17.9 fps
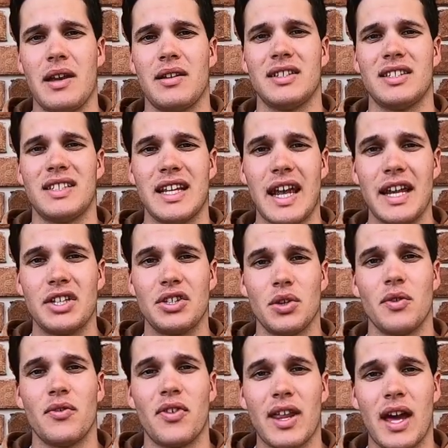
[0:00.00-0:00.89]
and stay
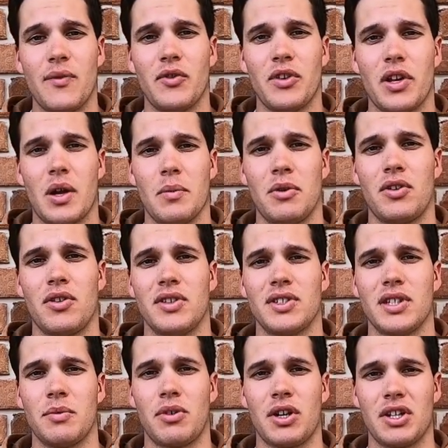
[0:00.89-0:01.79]
tuned for that video
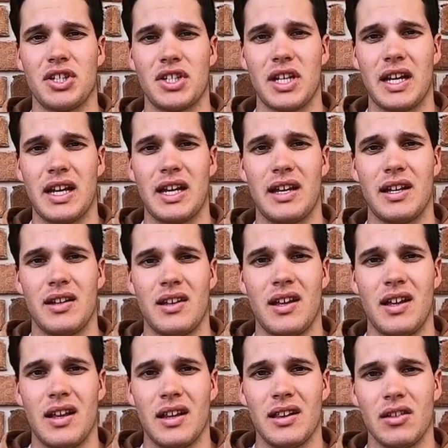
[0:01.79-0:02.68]
because I'm going to share
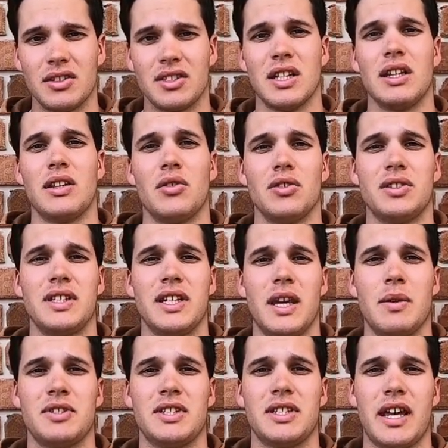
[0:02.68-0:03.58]
lots of little
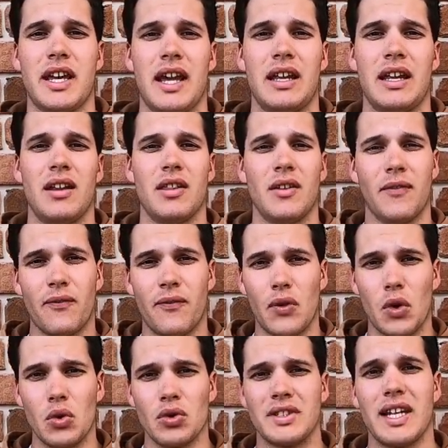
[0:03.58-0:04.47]
tips and the
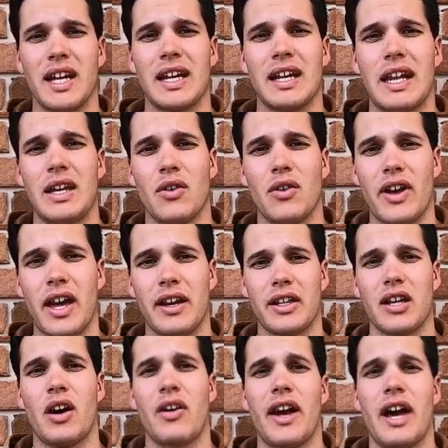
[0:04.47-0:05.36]
full technique of how
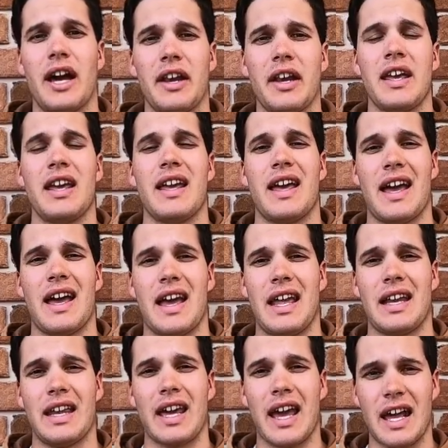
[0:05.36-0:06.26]
to go out
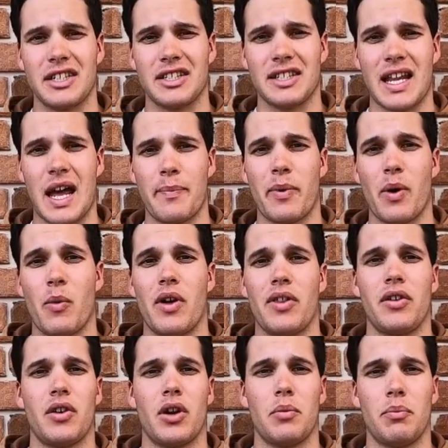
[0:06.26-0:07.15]
and catch snapper,
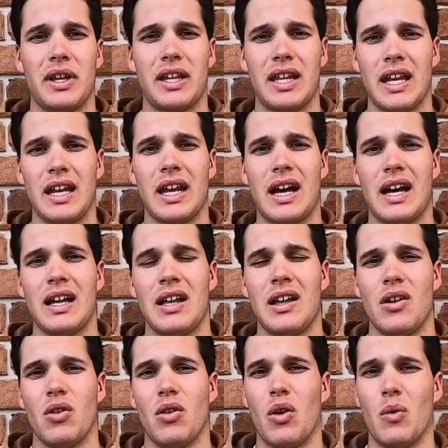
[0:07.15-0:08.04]
whether you're a beginner
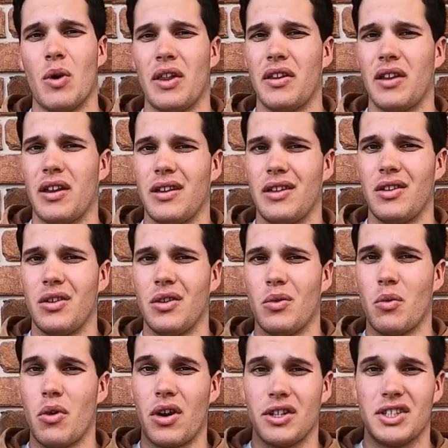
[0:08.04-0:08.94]
or whether
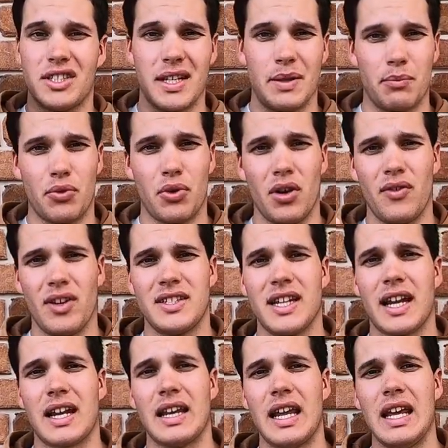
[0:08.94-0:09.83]
you want to just improve your
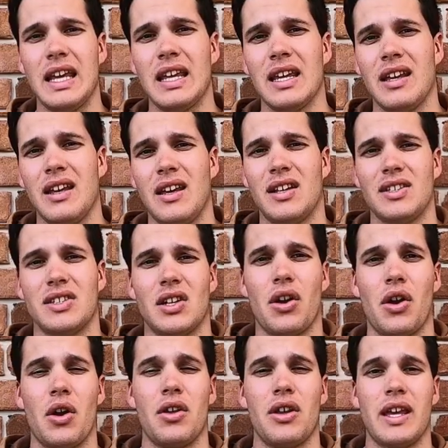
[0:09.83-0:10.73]
technique.
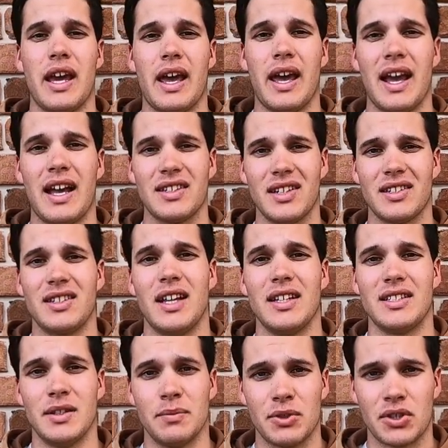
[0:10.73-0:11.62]
So yeah, as I
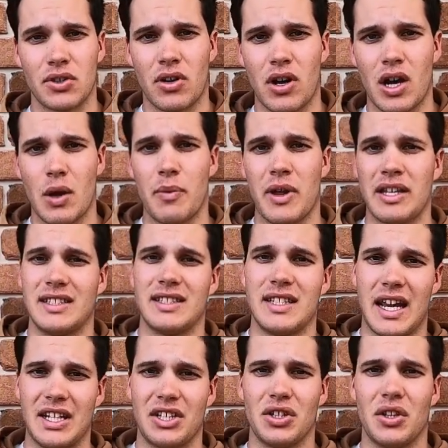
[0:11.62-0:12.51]
said, subscribe and
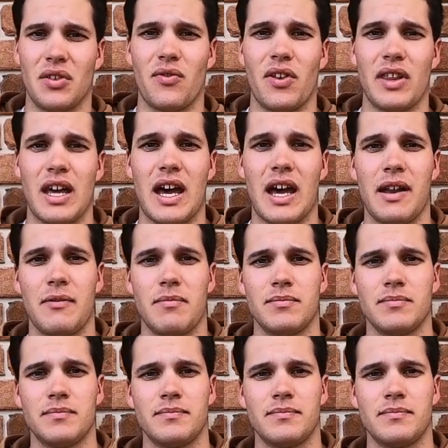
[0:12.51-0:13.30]
stay tuned for that.